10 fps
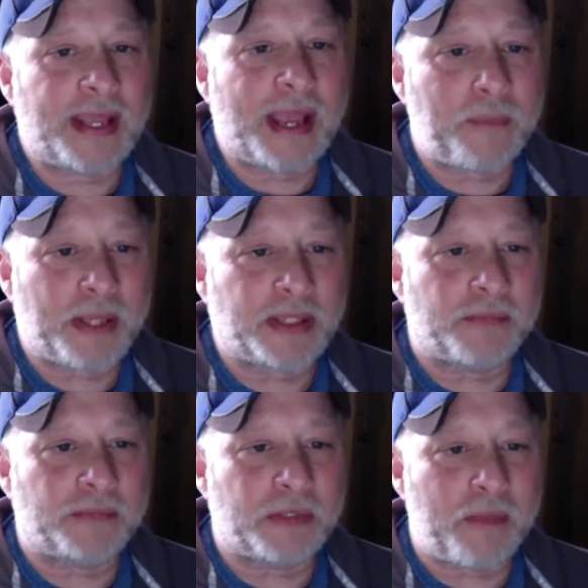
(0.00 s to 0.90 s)
I picked them
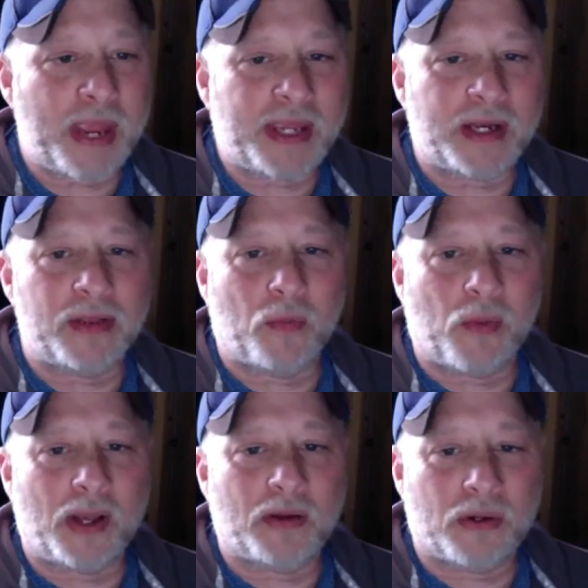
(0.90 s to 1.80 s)
to make it in the
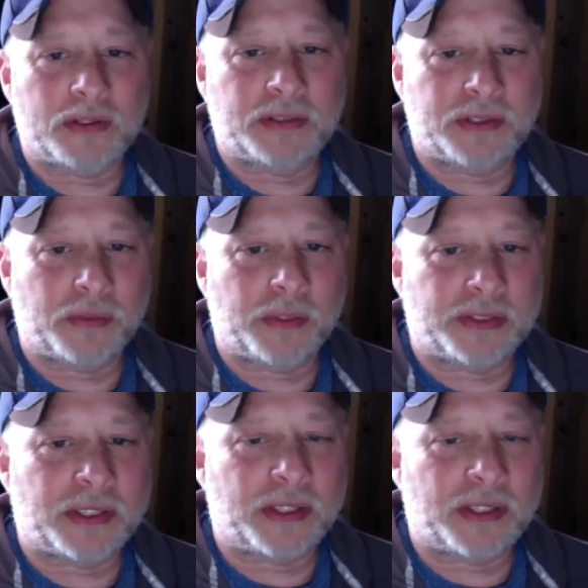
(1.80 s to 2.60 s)
wild card situation. I